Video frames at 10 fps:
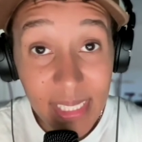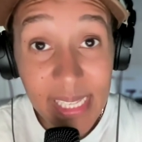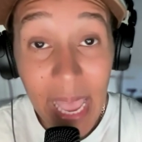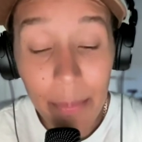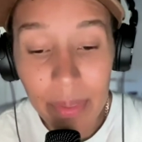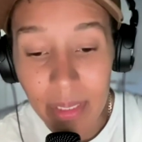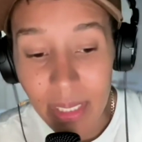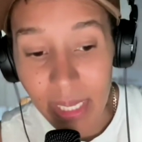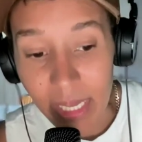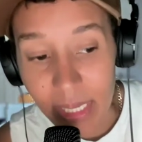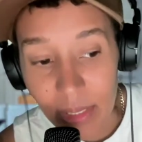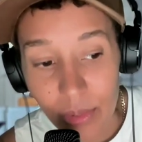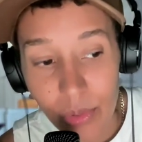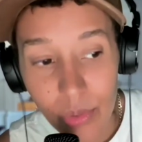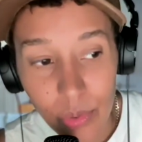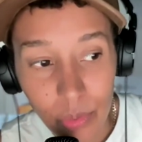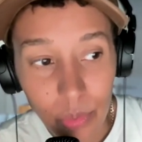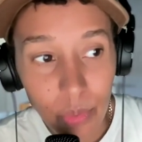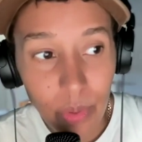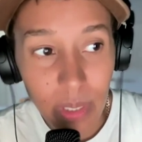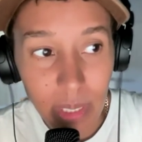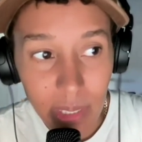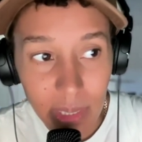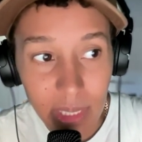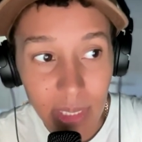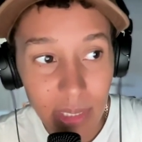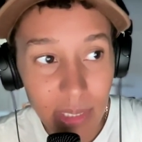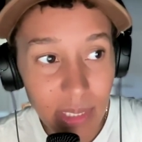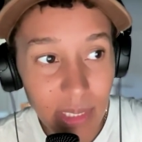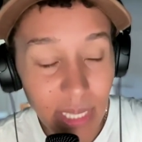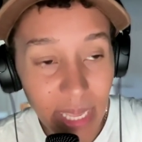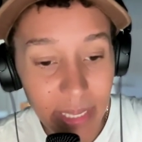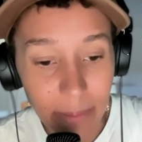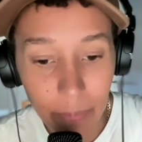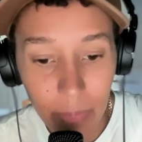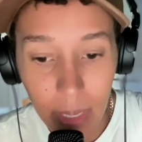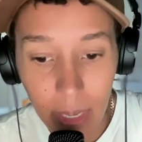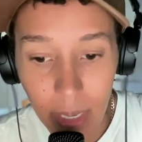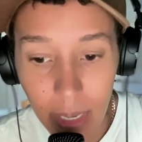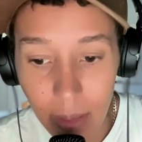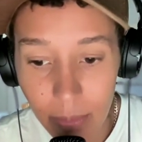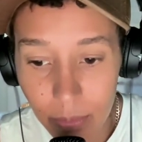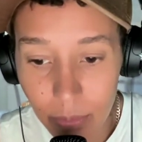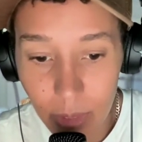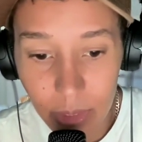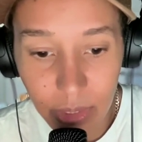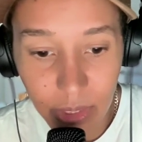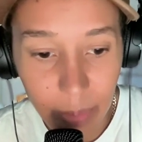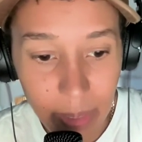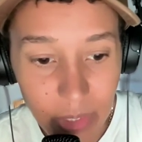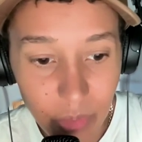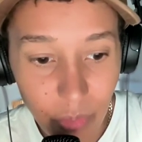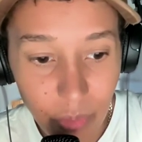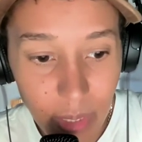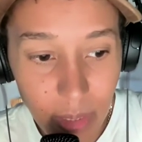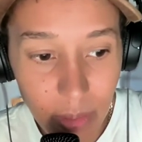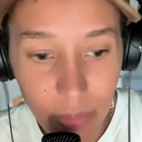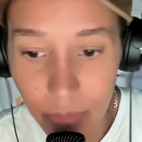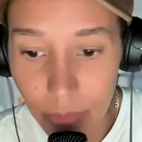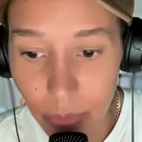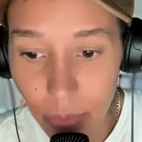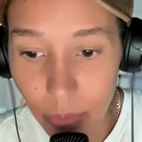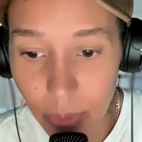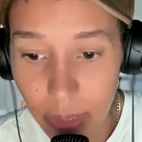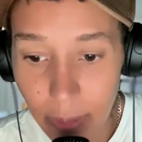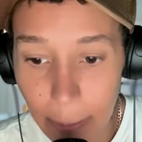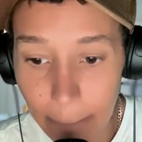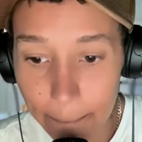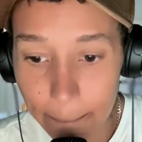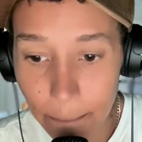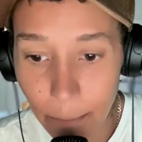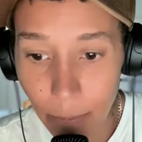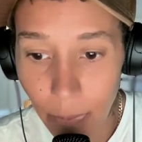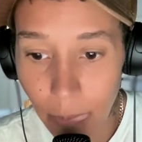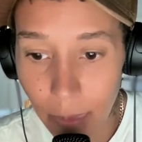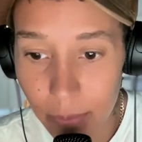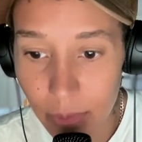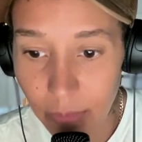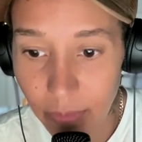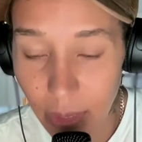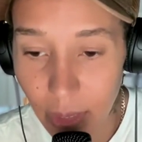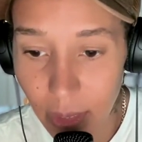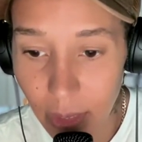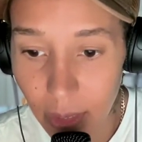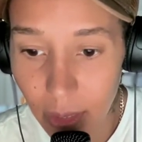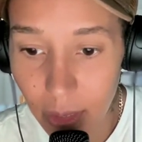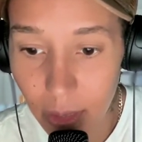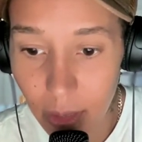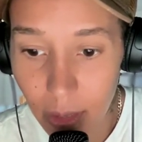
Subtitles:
tapping into the light. I'm gonna share my screen real quick. See if I can.